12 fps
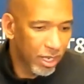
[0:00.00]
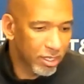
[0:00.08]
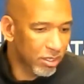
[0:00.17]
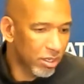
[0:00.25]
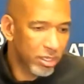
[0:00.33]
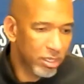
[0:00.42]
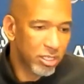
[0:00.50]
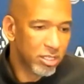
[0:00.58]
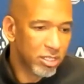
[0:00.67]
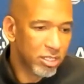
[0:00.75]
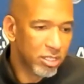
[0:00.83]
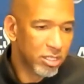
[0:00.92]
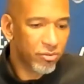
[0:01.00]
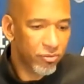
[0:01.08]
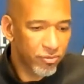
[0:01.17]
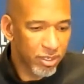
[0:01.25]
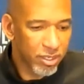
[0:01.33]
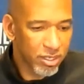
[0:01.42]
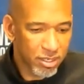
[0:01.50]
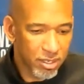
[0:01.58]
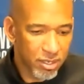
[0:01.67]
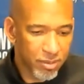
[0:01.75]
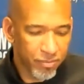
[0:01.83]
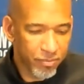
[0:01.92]
I thought his
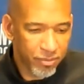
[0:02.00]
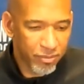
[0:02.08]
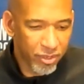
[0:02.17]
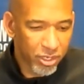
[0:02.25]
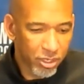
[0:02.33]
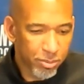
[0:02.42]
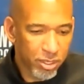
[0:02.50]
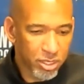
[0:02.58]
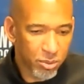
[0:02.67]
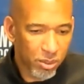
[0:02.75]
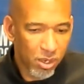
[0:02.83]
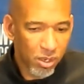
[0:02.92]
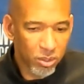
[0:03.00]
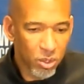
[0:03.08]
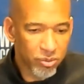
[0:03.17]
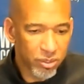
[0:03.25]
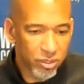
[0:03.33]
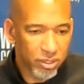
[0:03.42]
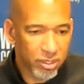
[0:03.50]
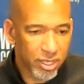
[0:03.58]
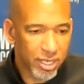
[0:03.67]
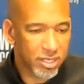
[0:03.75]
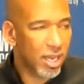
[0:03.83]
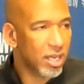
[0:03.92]
fingerprints were all over
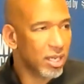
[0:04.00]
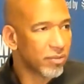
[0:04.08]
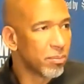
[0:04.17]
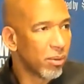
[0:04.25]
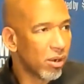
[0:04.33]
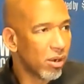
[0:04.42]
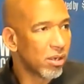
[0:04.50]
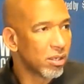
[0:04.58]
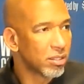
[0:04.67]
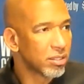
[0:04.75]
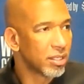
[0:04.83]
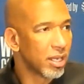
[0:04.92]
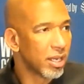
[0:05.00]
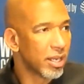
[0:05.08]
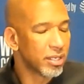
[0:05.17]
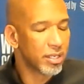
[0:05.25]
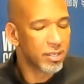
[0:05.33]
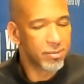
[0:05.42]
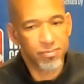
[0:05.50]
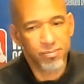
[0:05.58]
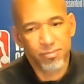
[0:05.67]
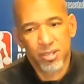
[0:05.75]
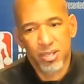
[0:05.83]
that side of the ball tonight. And